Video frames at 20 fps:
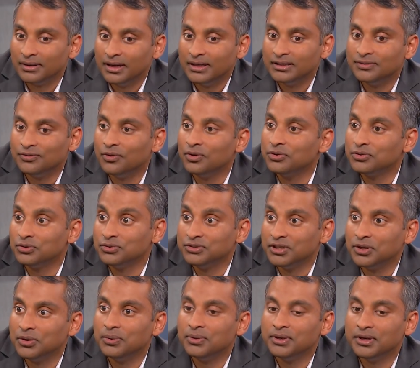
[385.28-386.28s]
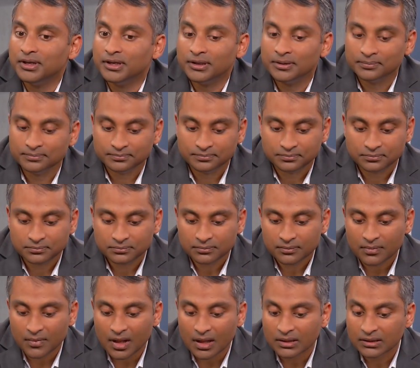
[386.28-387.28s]
Let's focus on security. Okay.
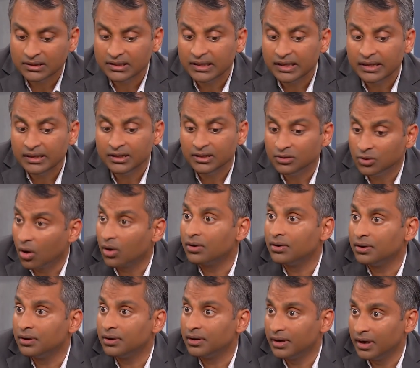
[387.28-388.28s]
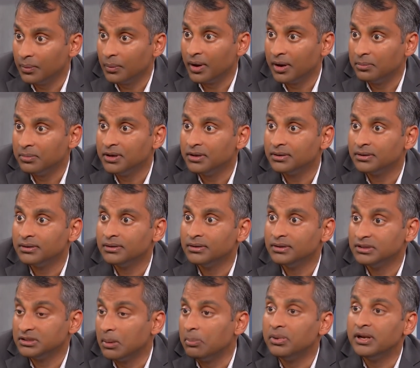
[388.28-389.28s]
The Docker environment
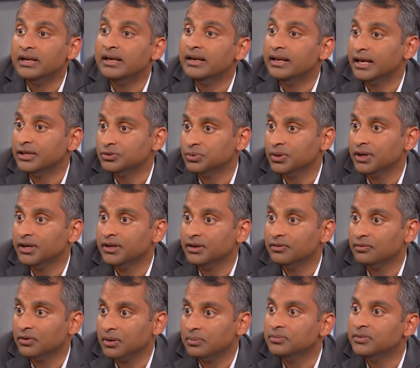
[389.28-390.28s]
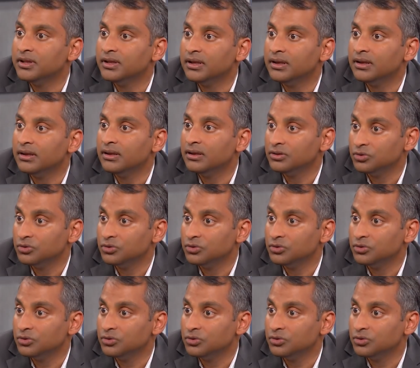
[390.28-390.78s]
is completely isolated from the